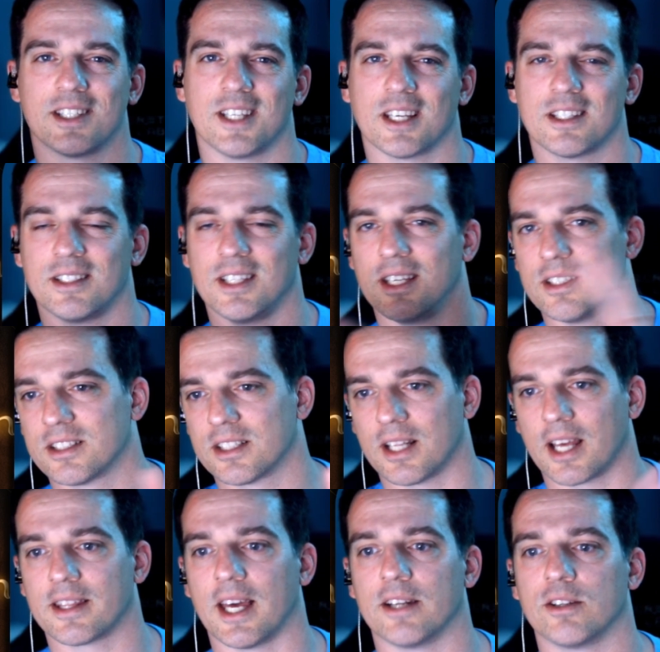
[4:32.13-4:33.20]
60,
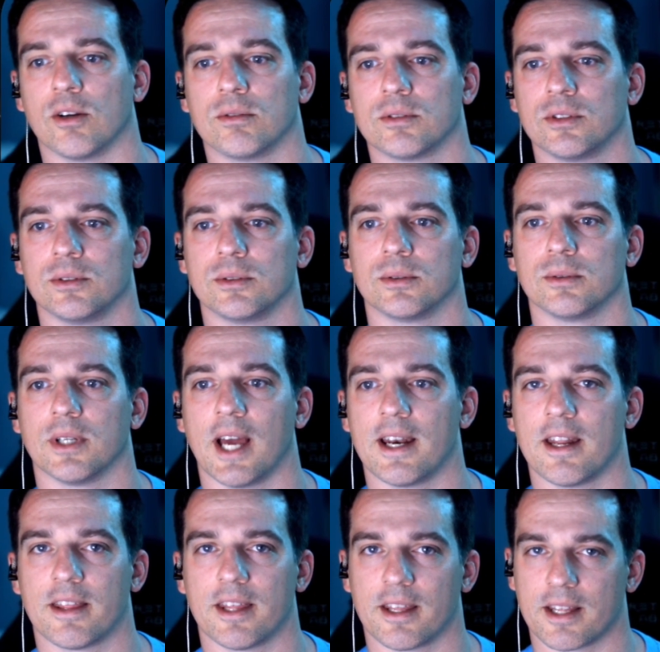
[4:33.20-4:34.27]
like that. Don't do
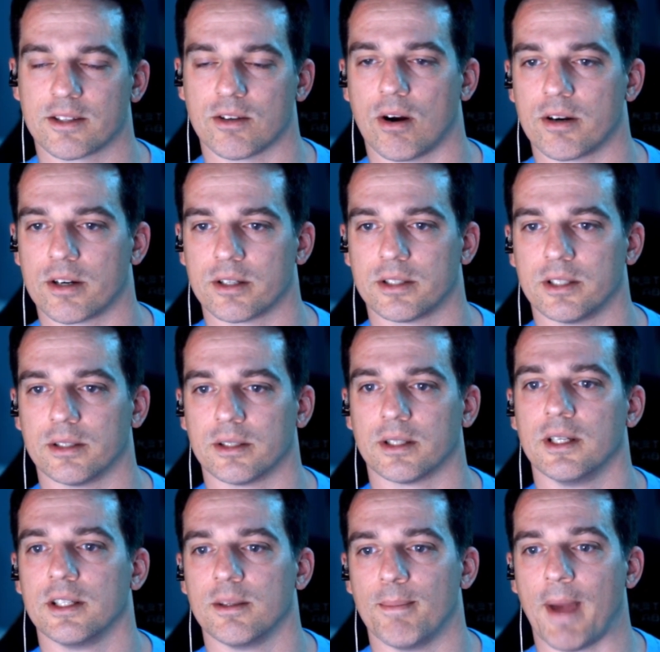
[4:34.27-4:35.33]
anything that's harder to
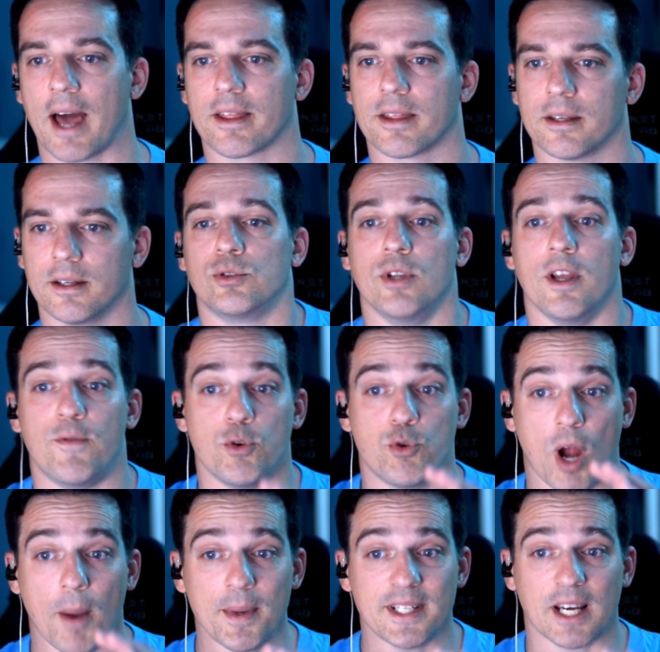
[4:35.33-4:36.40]
math. If you
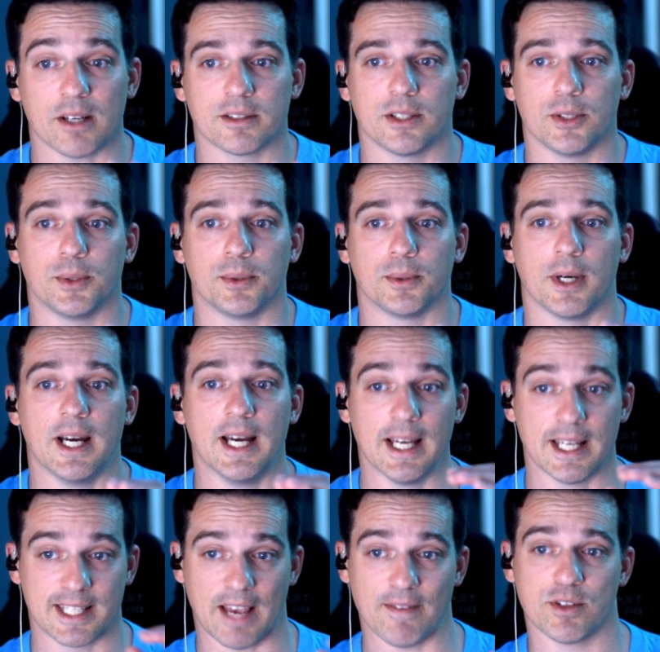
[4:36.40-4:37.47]
drop it down to
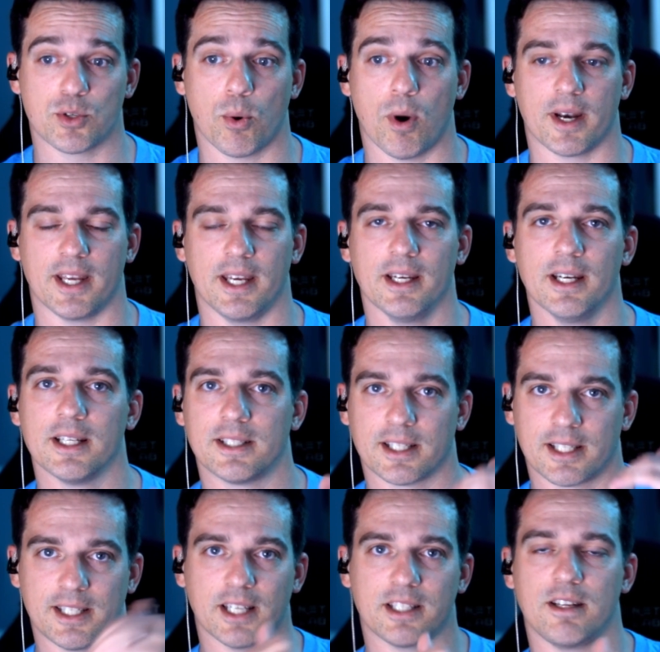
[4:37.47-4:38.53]
720
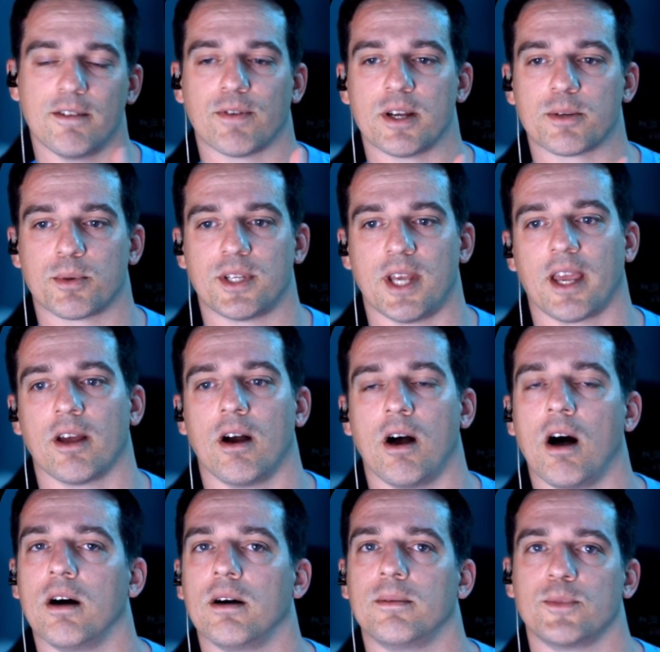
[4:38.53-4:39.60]
to 60 frames per second,
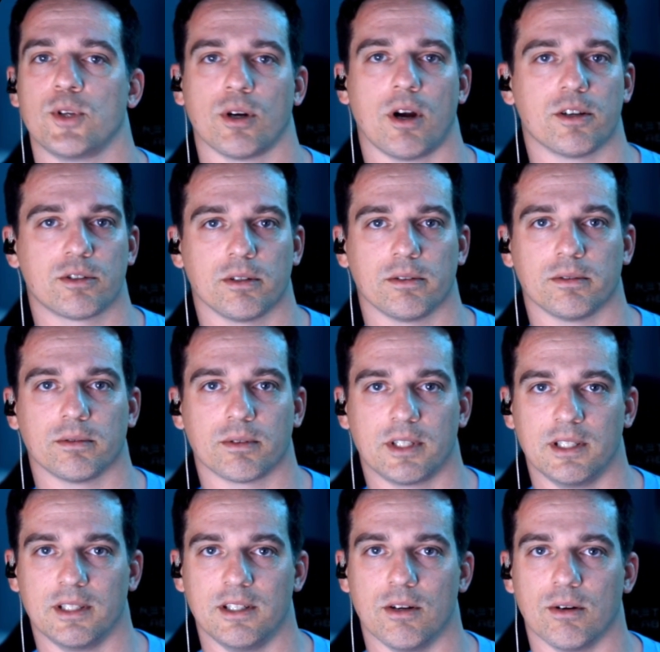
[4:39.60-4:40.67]
you're also,
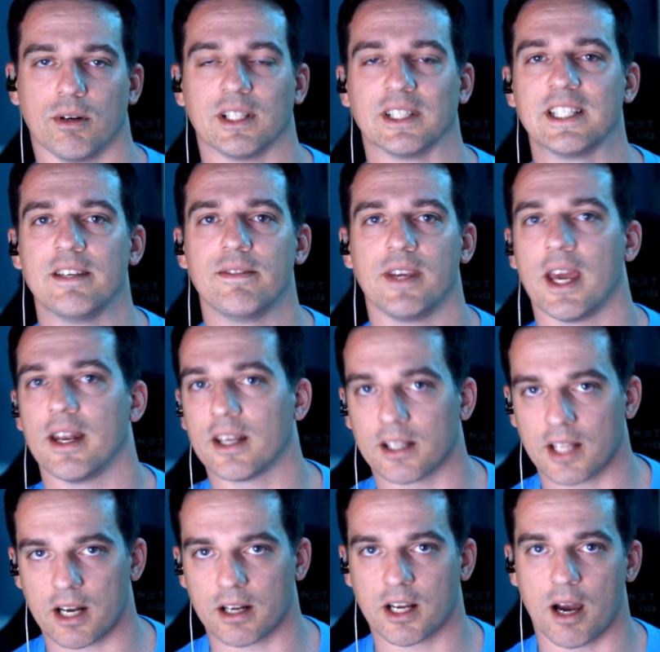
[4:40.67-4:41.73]
you know, alleviating
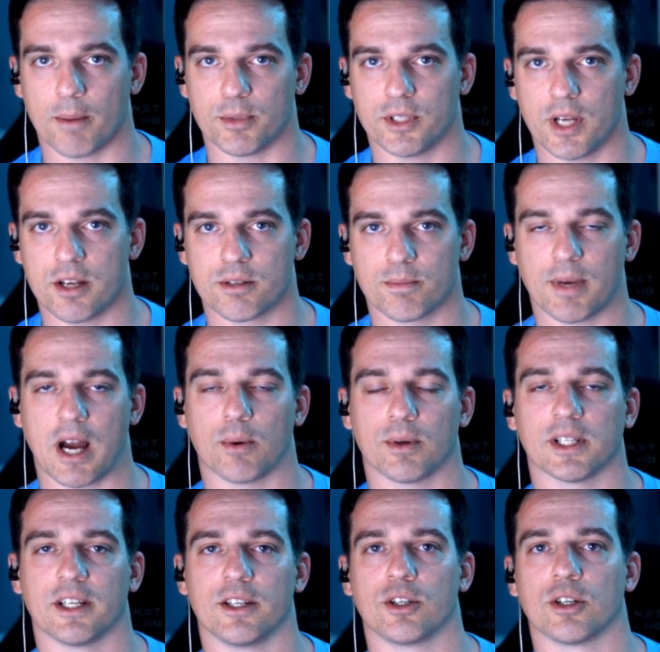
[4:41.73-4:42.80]
a lot of computation
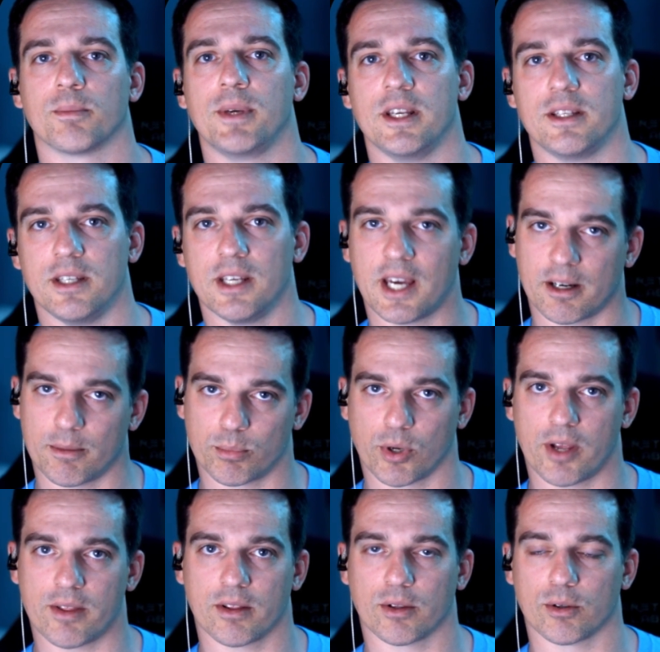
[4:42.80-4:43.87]
power, letting your PC kind of
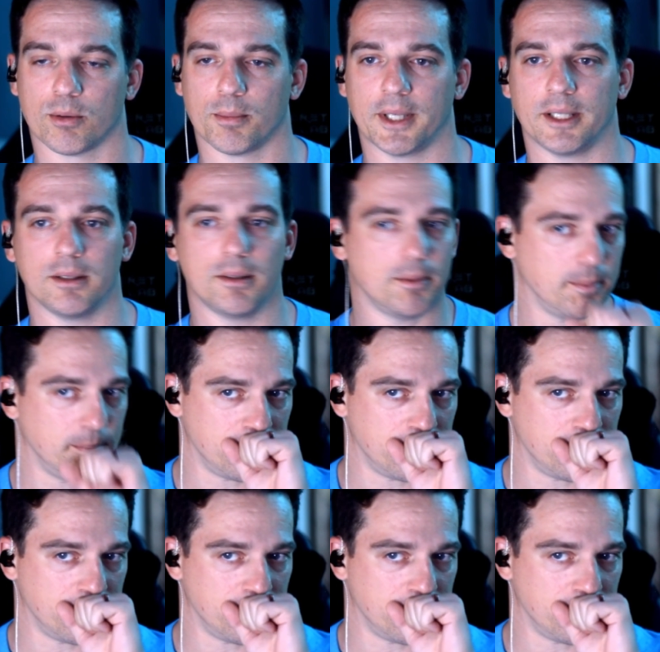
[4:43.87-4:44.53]
breathe a little bit.